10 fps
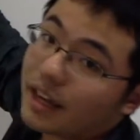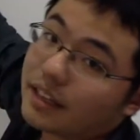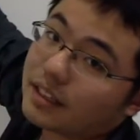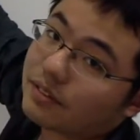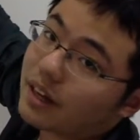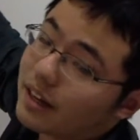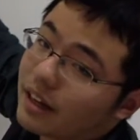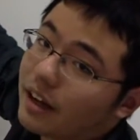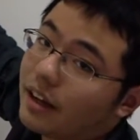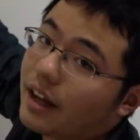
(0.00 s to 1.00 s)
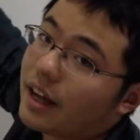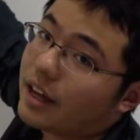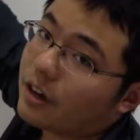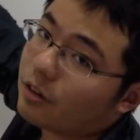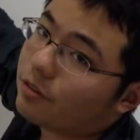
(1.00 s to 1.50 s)

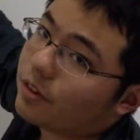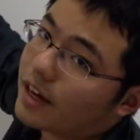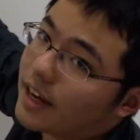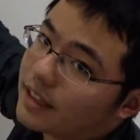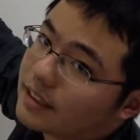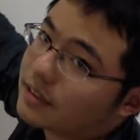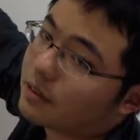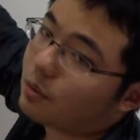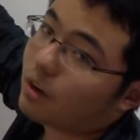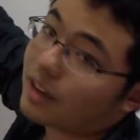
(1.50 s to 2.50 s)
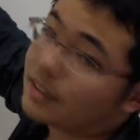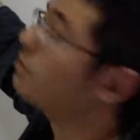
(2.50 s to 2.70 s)
a over x y